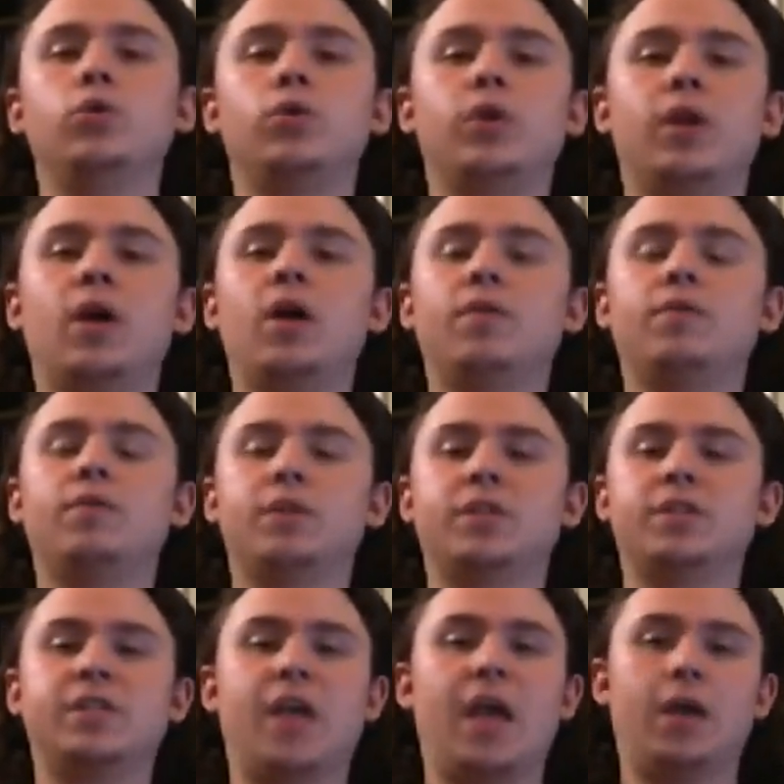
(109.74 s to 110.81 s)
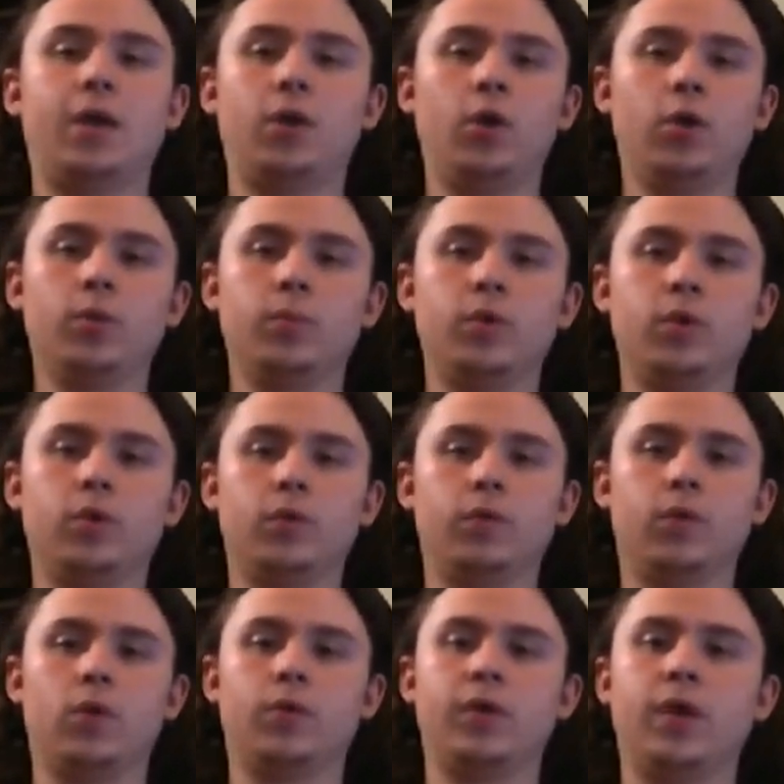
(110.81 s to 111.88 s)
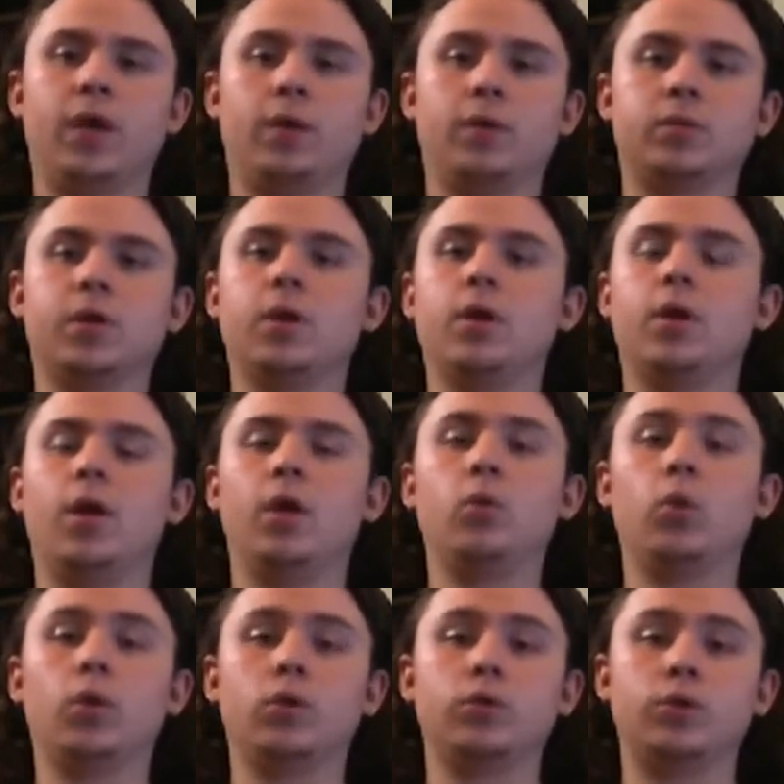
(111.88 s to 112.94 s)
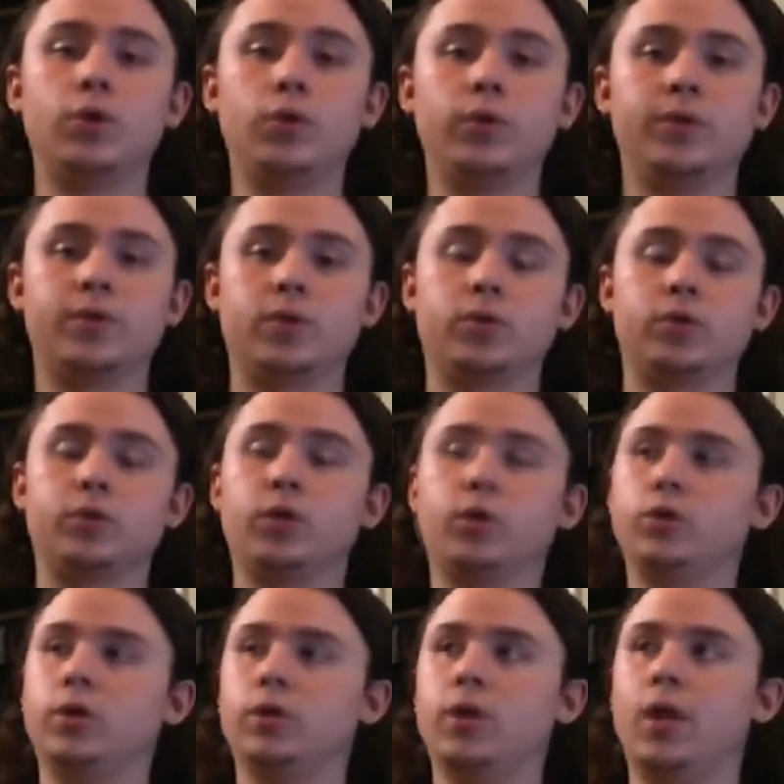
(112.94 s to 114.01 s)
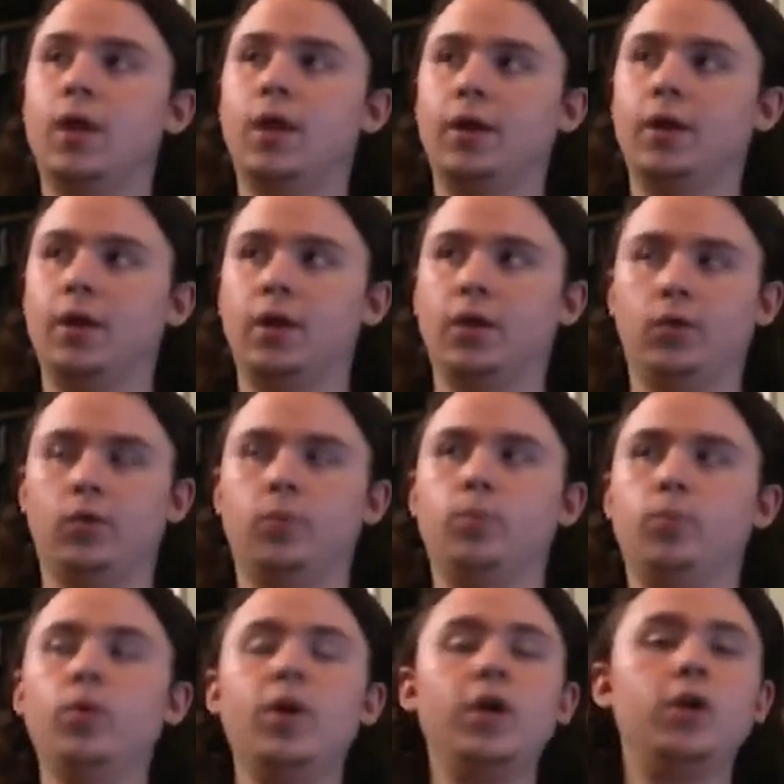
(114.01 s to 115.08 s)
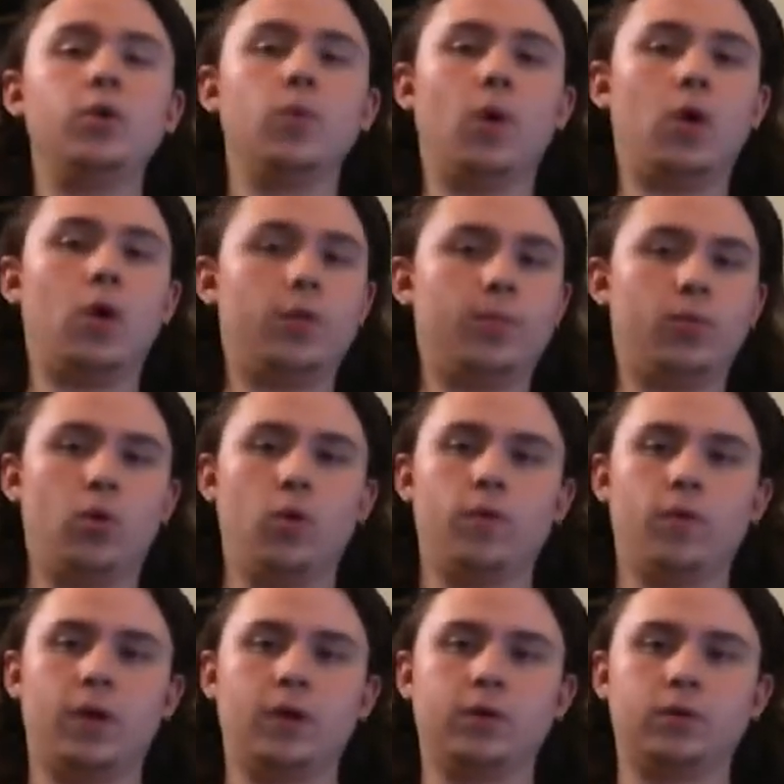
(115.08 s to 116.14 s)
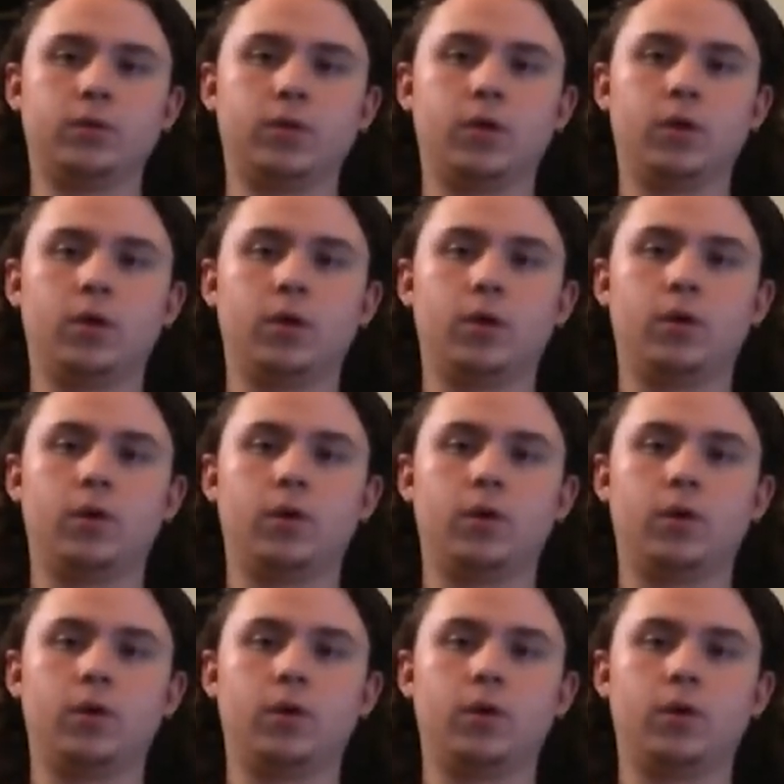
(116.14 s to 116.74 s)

you could have it scan your computer for all the games, and what it'll do is it'll search online and it'll bring you all the profiles,